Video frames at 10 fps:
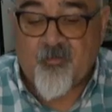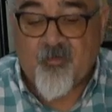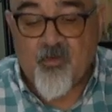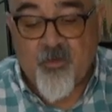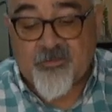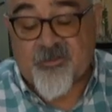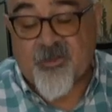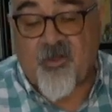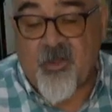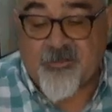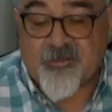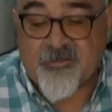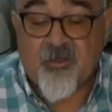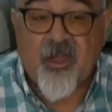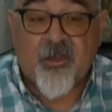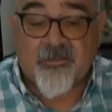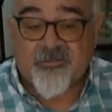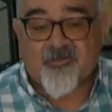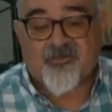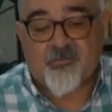a few weeks ago I did some cuttings
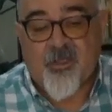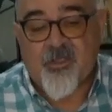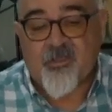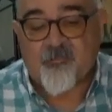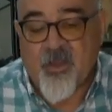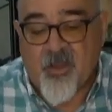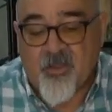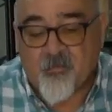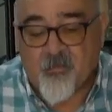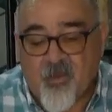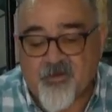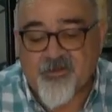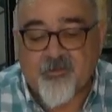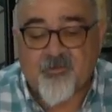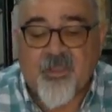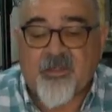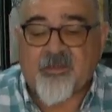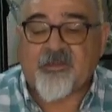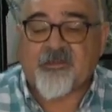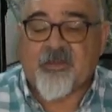of some of my other begonias that were
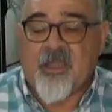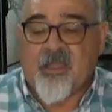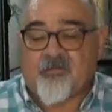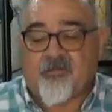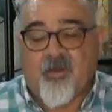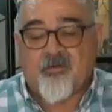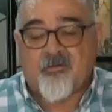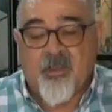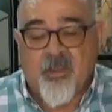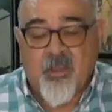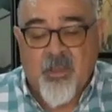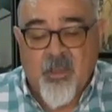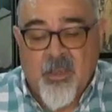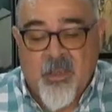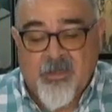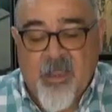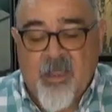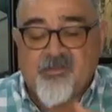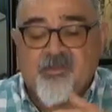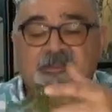getting a little outgrown, and now
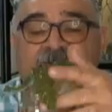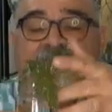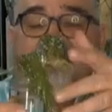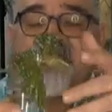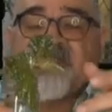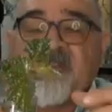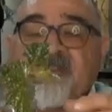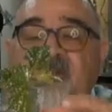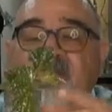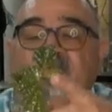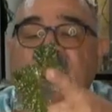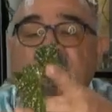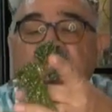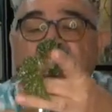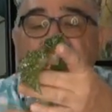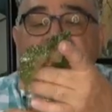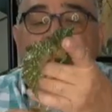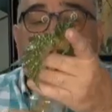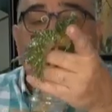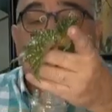you can see that they're full of roots,
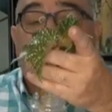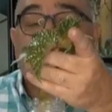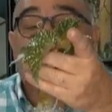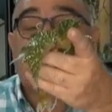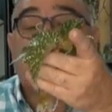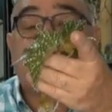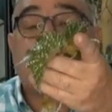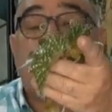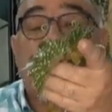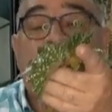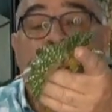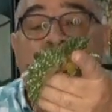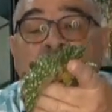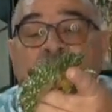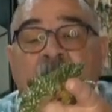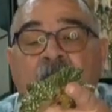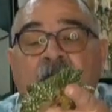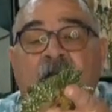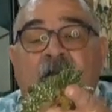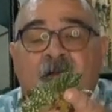and these are actually a little more
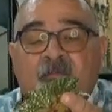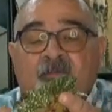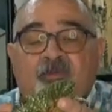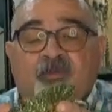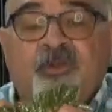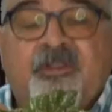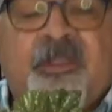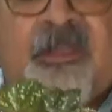rooted than